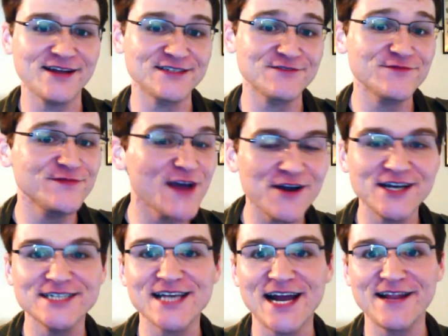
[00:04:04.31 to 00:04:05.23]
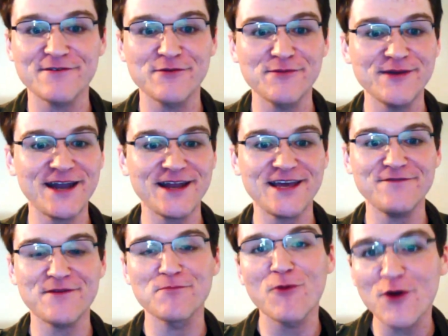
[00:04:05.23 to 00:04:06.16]
and it's very exciting that we'll be getting
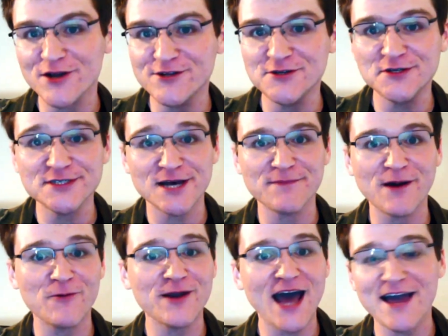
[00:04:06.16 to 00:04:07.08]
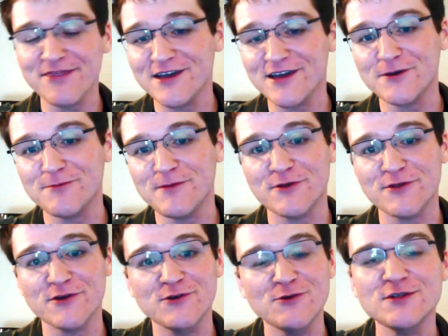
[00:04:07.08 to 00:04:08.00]
even more news about what I think could be one
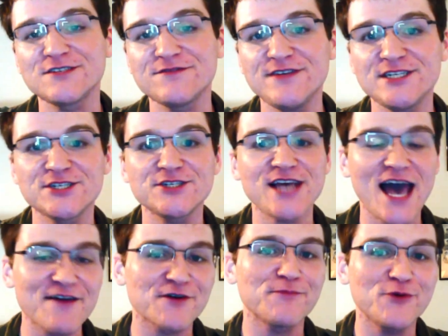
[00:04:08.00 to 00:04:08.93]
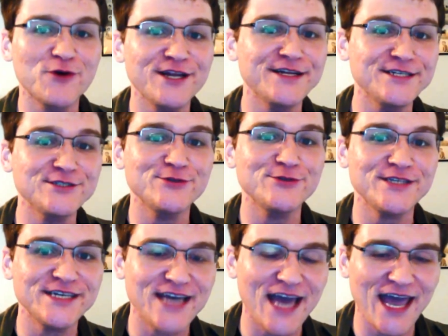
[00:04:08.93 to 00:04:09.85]
of the coolest features ever put into
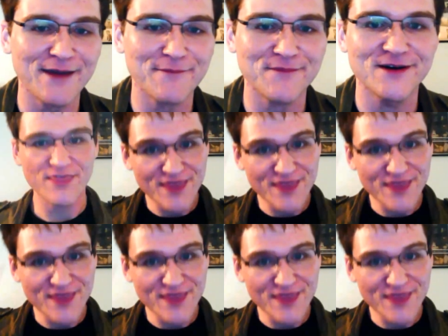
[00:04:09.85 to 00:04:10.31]
the game.